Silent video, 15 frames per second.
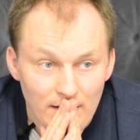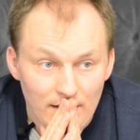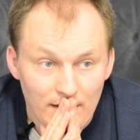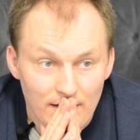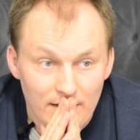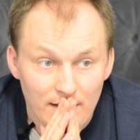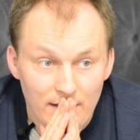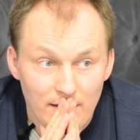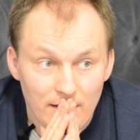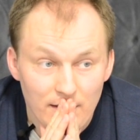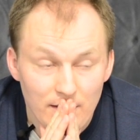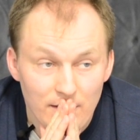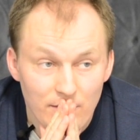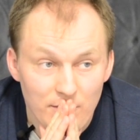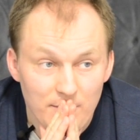And I
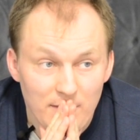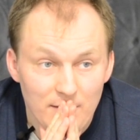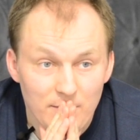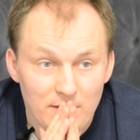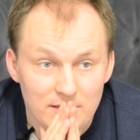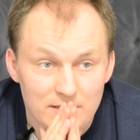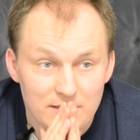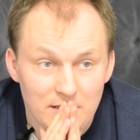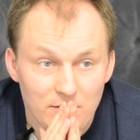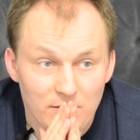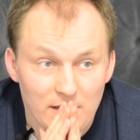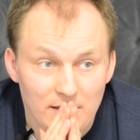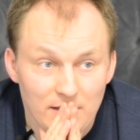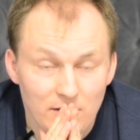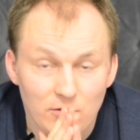uh, remind myself
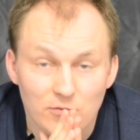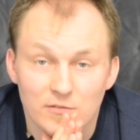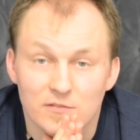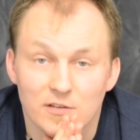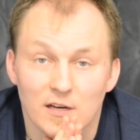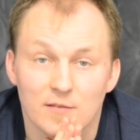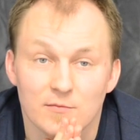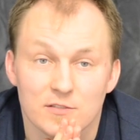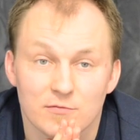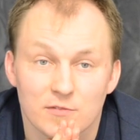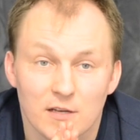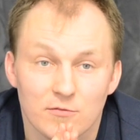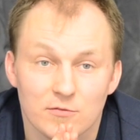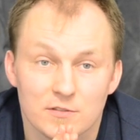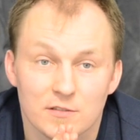like the old times when
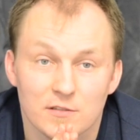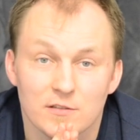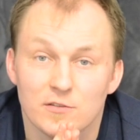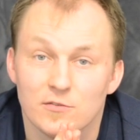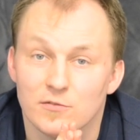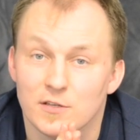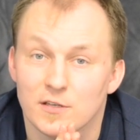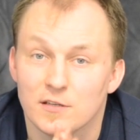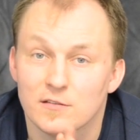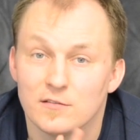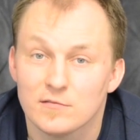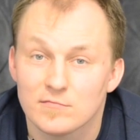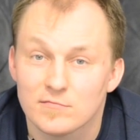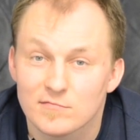I was a little kid.